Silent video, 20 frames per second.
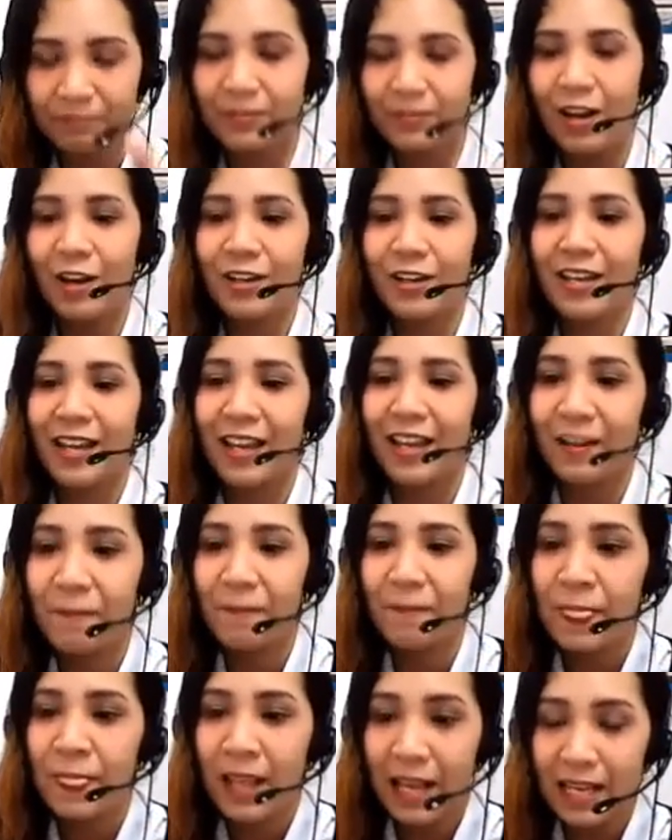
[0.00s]
Okay.
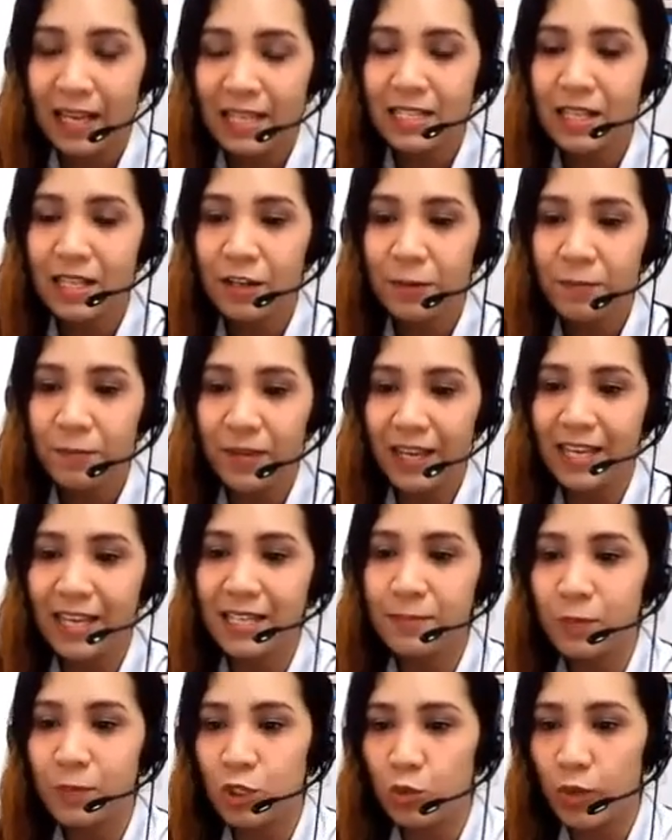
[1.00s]
Is there peace
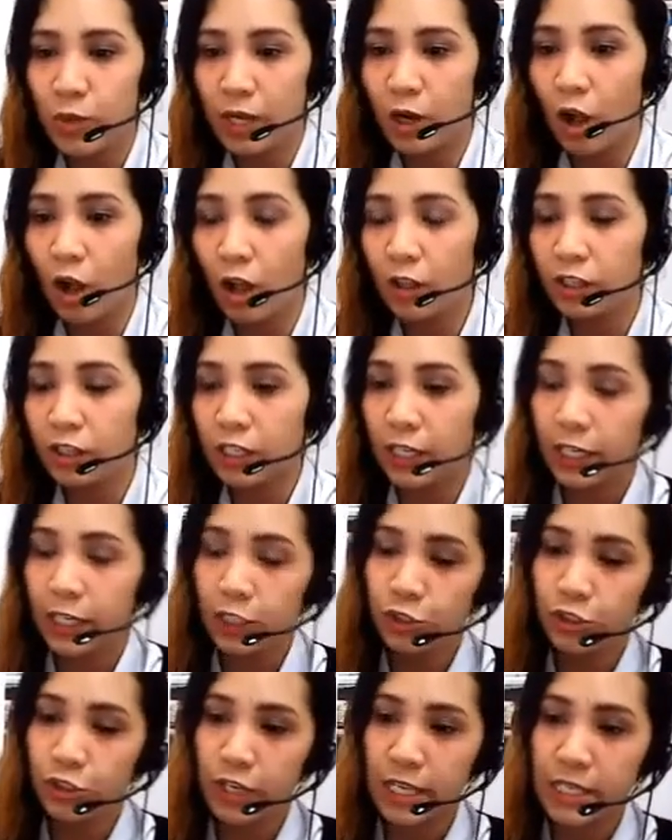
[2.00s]
between all the
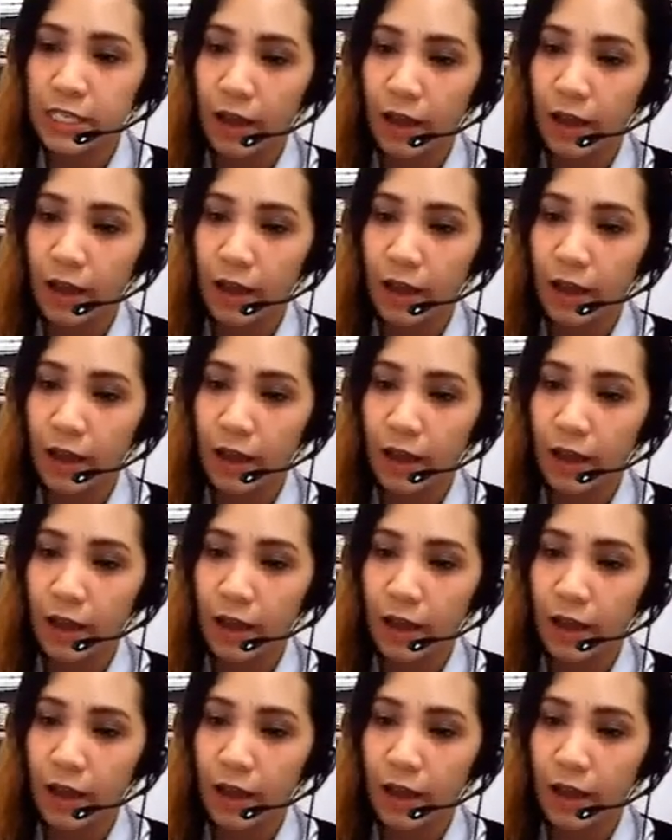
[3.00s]
countries